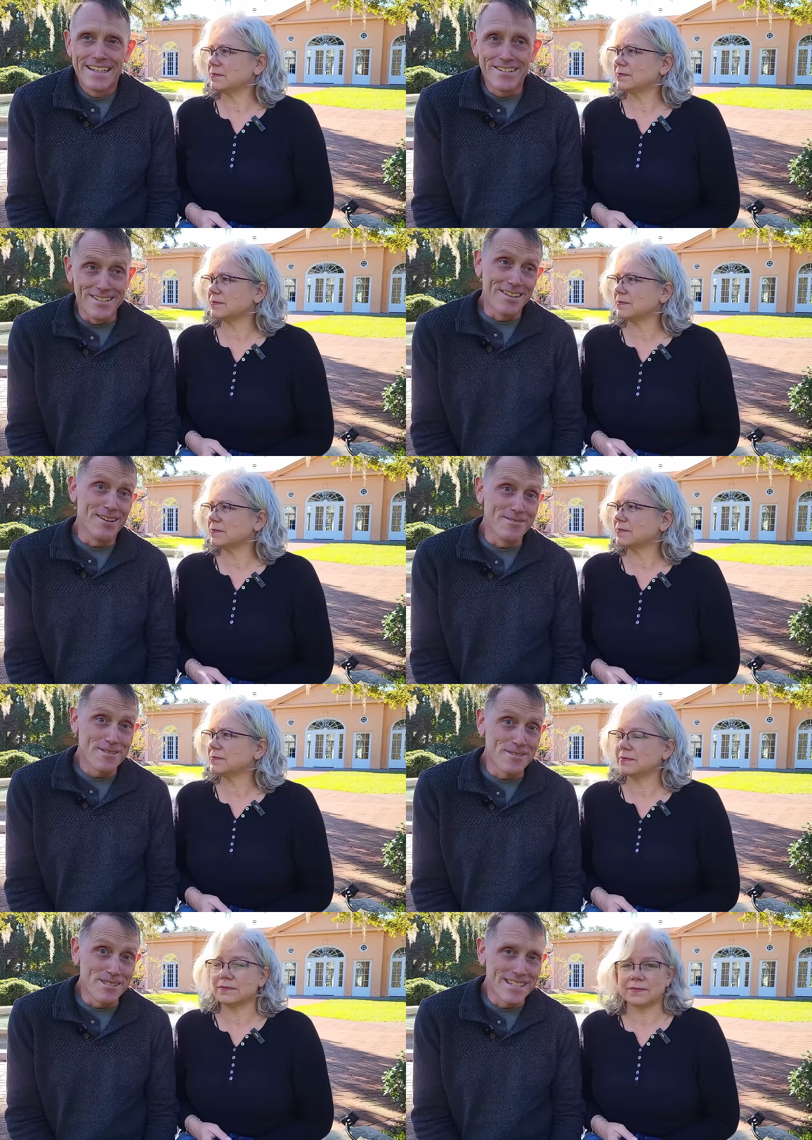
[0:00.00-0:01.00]
Speaker 1: you're in the
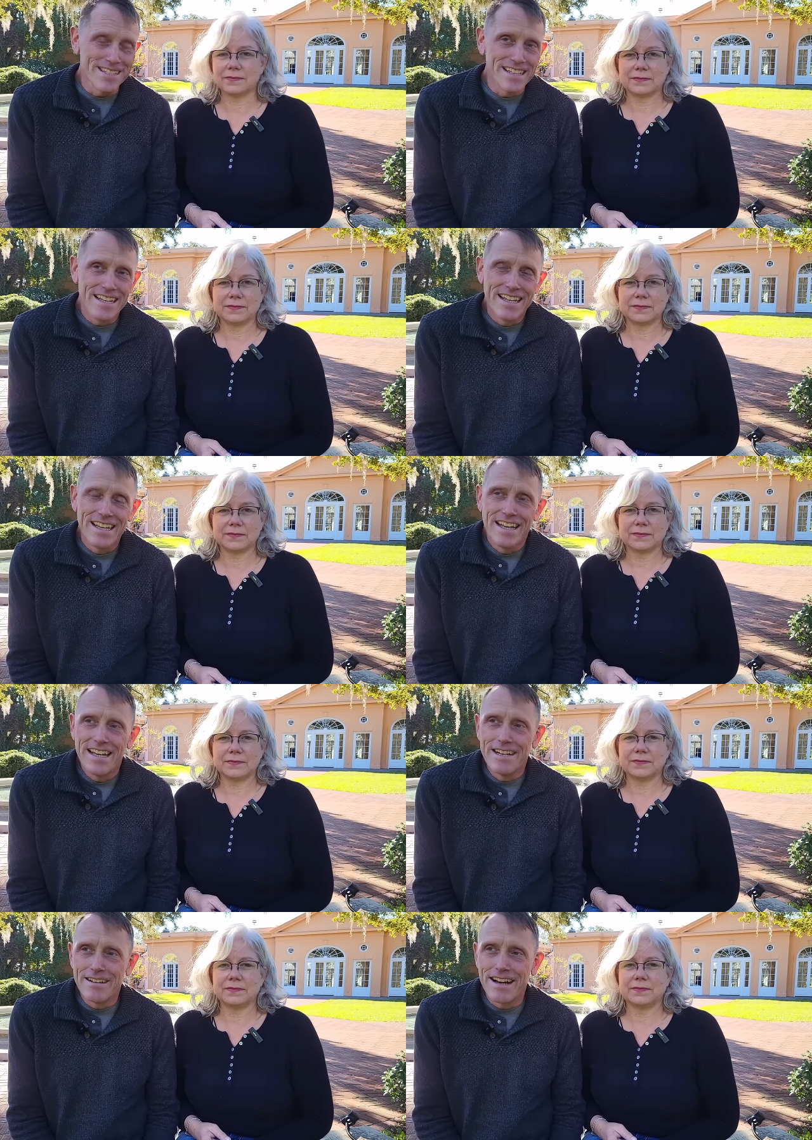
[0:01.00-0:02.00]
Gulf Coast,
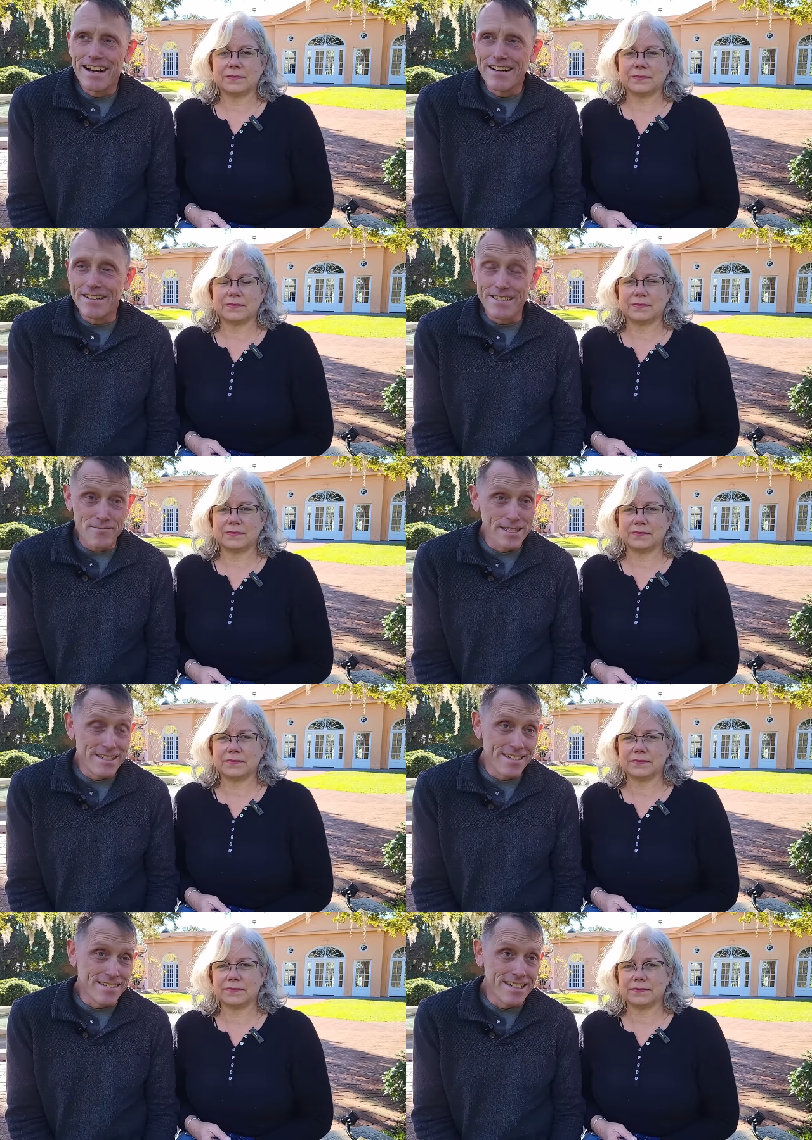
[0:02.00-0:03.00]
uh, it,
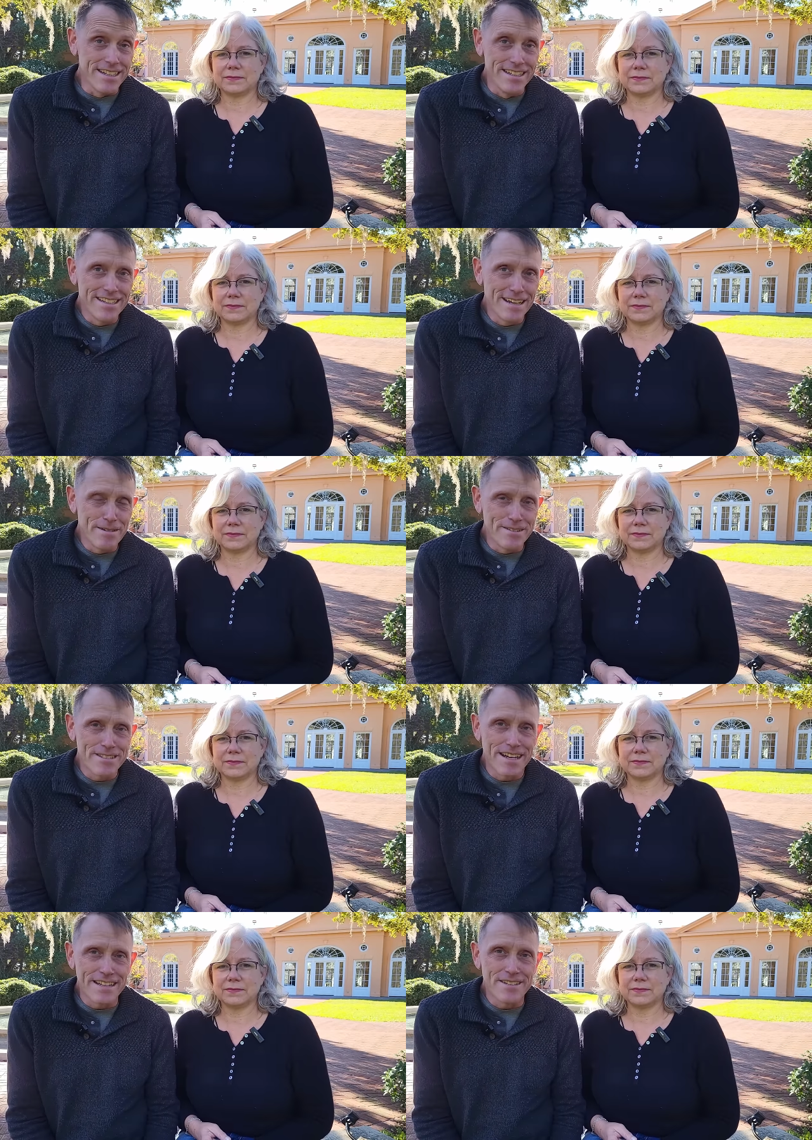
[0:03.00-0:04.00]
which is all good. I mean, it
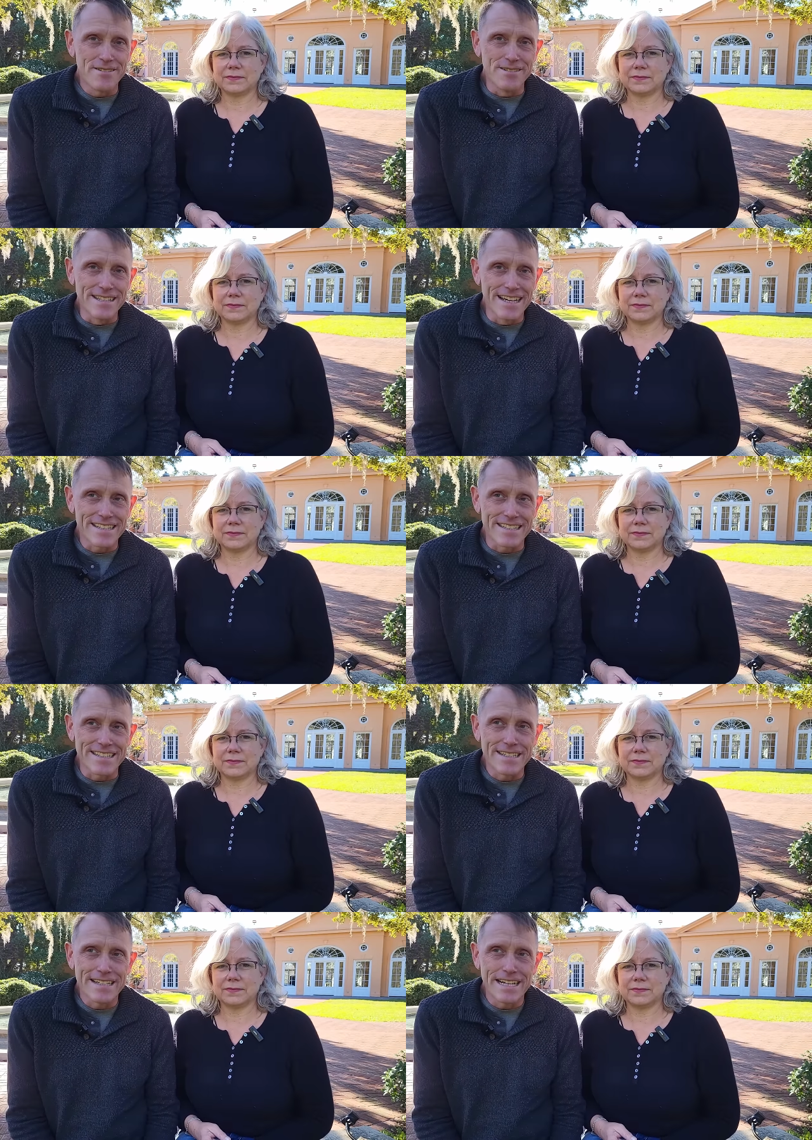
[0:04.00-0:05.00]
was kind of cool
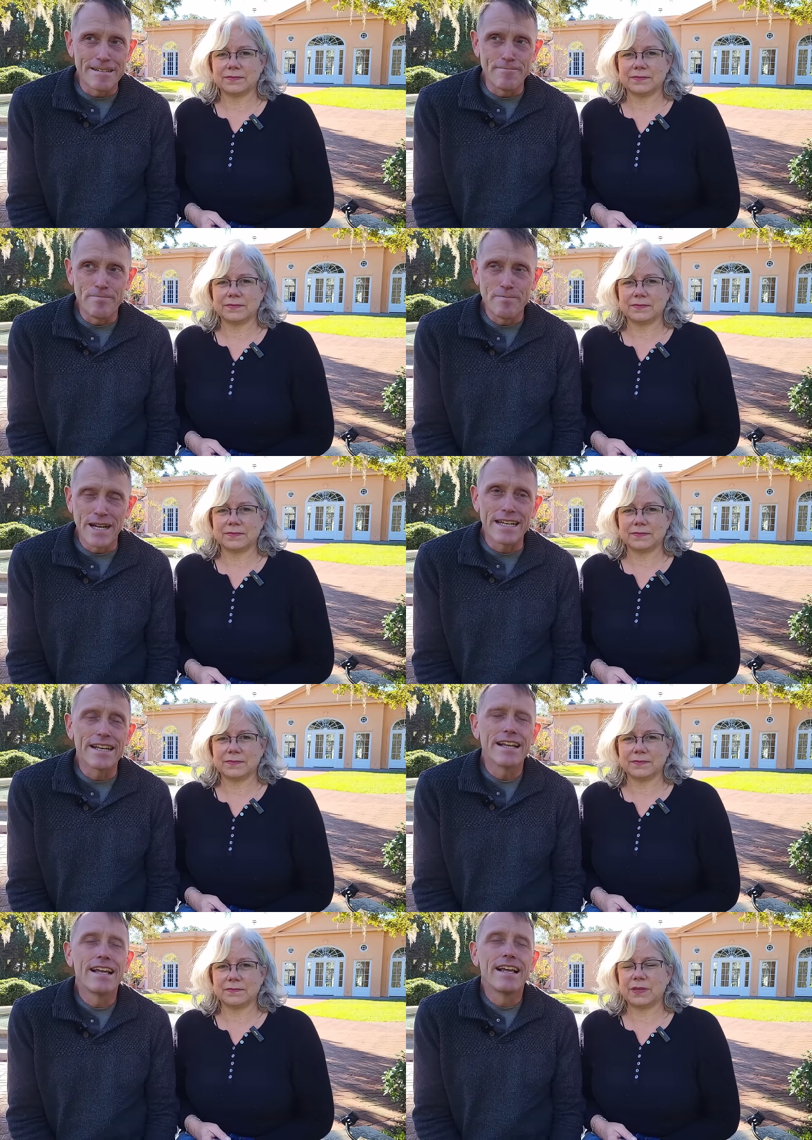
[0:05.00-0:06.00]
actually. Um, but
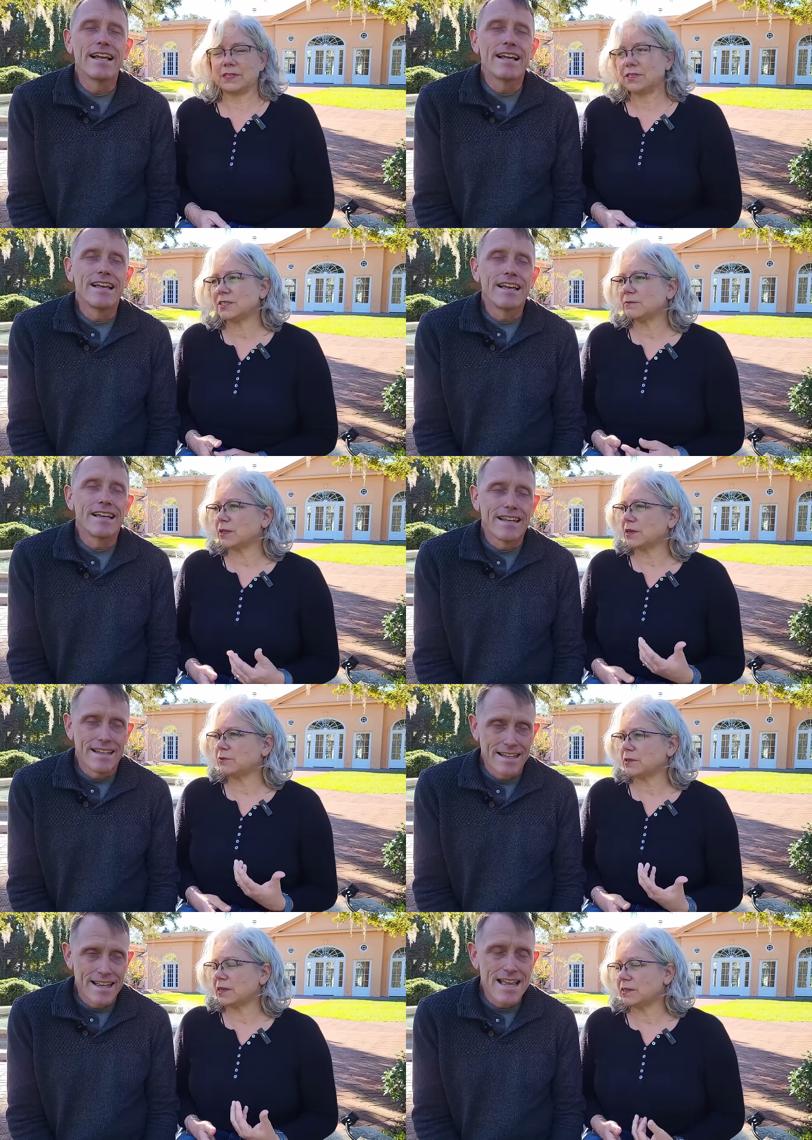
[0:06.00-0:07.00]
Speaker 2: but it just seemed like
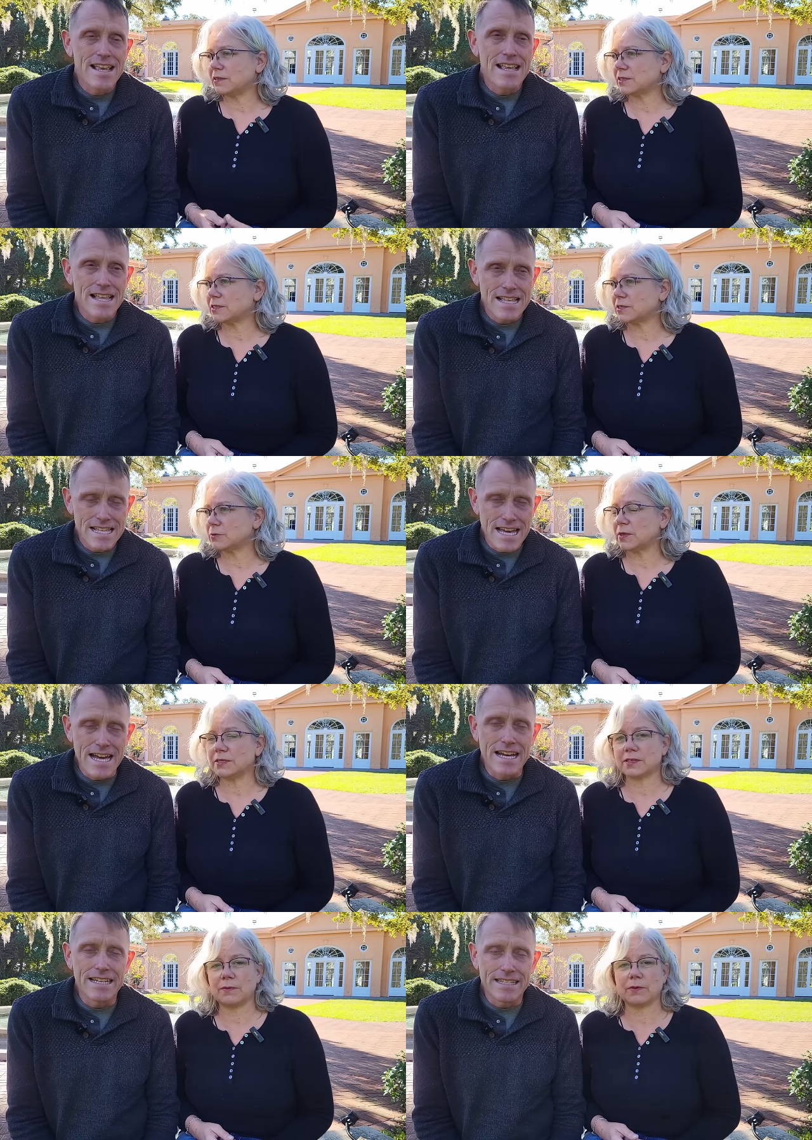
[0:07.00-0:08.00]
a relentless six
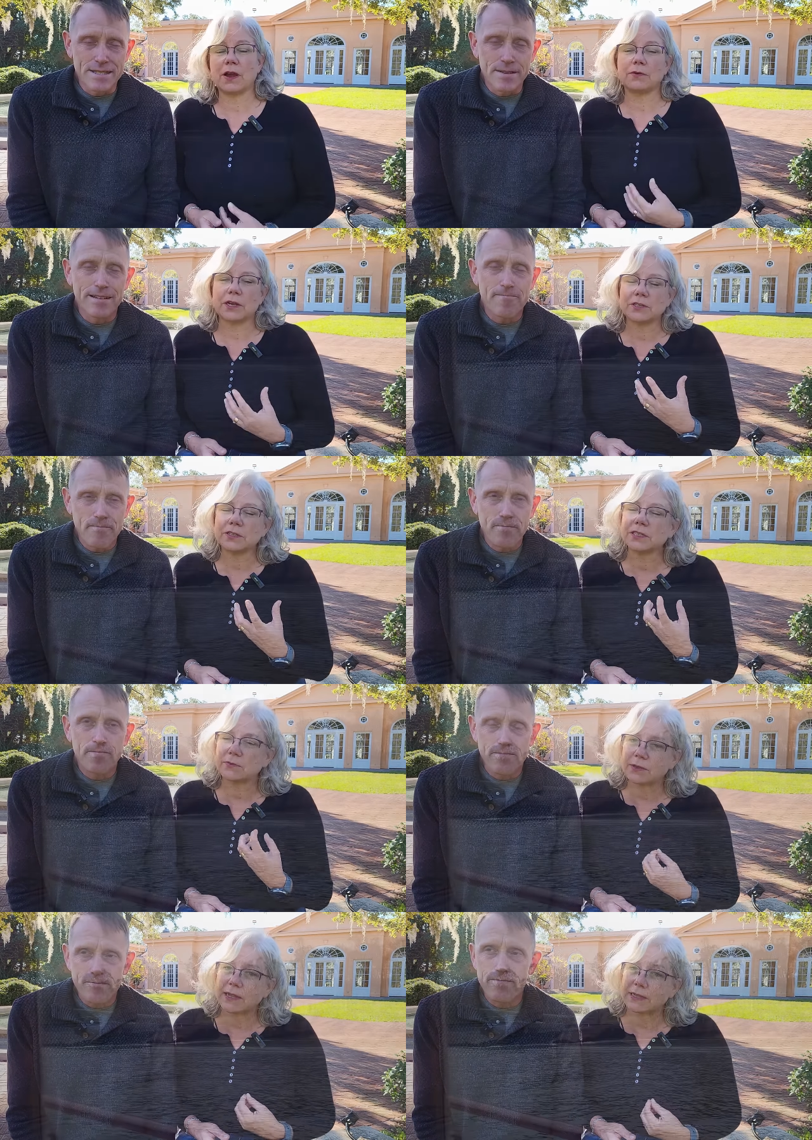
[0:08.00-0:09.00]
weeks. Yeah, not, I shouldn't
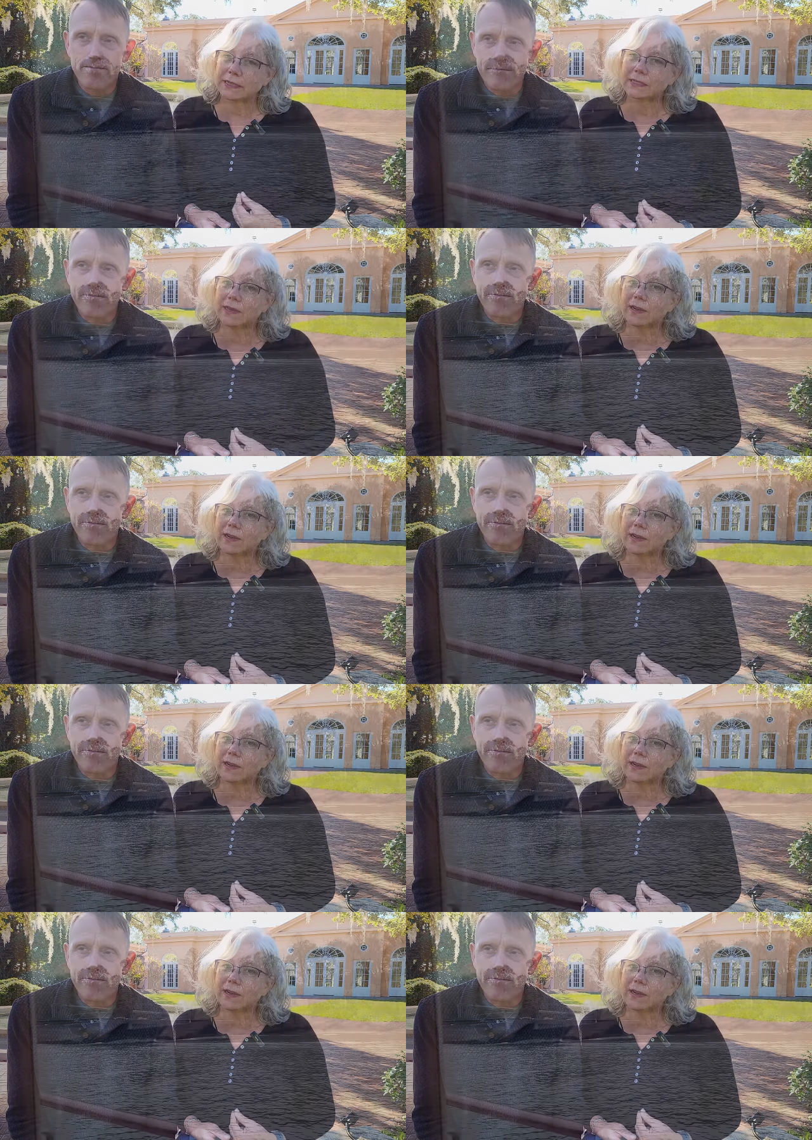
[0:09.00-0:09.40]
say relentless.